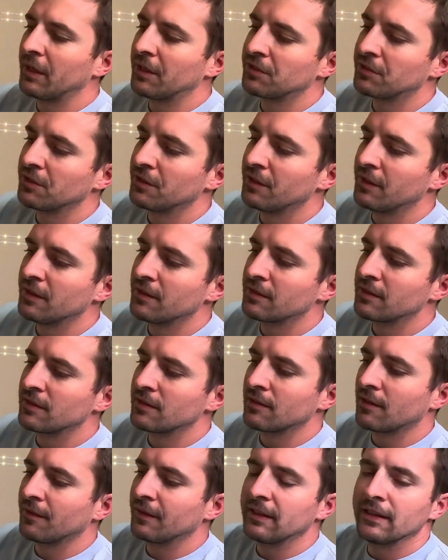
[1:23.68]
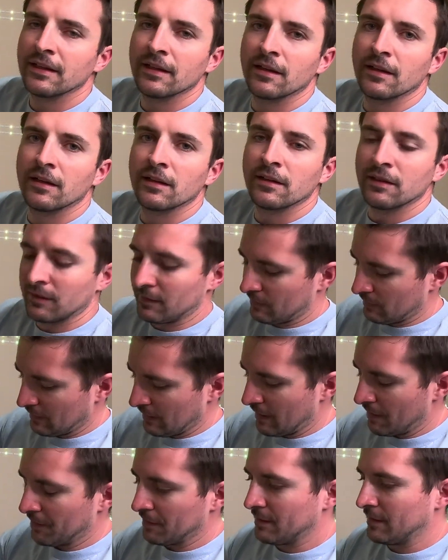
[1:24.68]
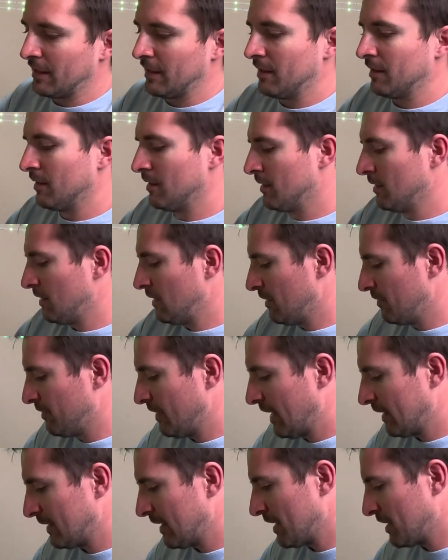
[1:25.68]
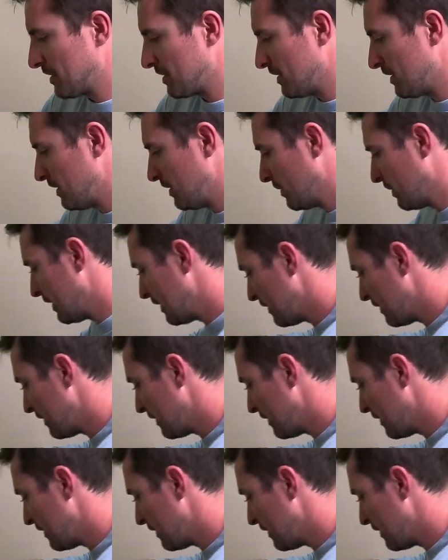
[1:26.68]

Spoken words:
make sure this is on the outside. In fact, actually, you know